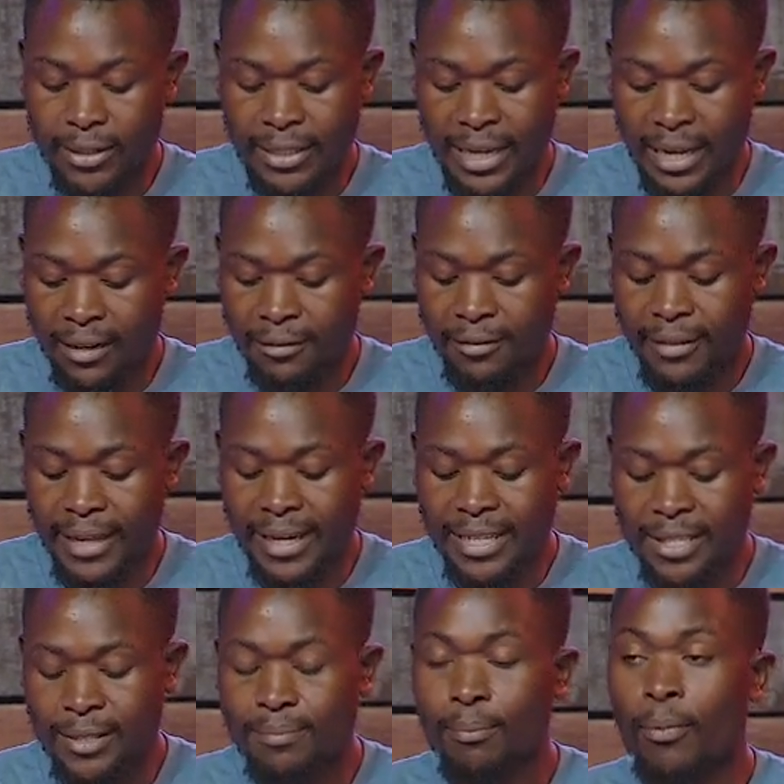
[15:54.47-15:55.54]
yourself. There
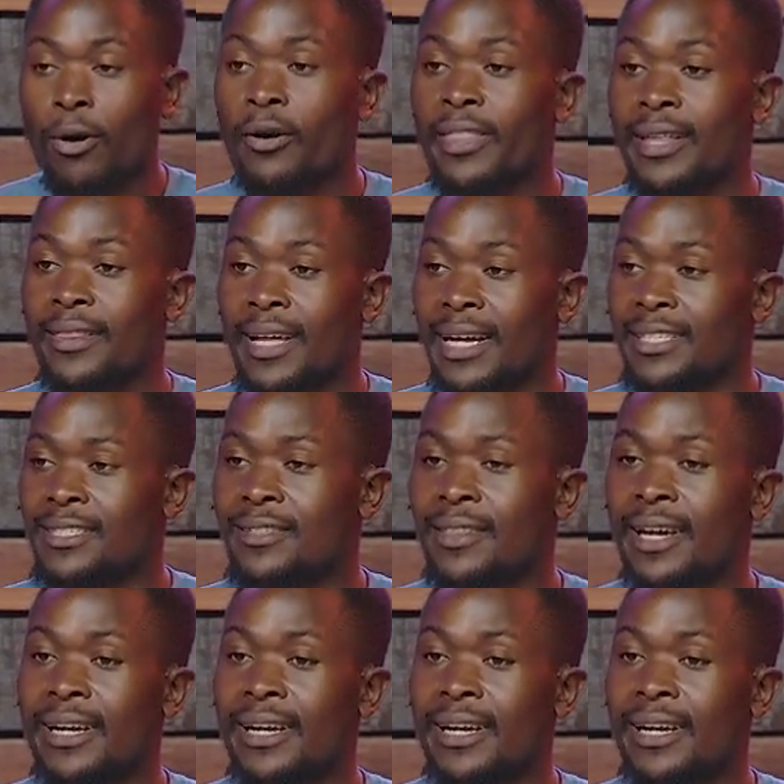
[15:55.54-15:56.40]
is more than that.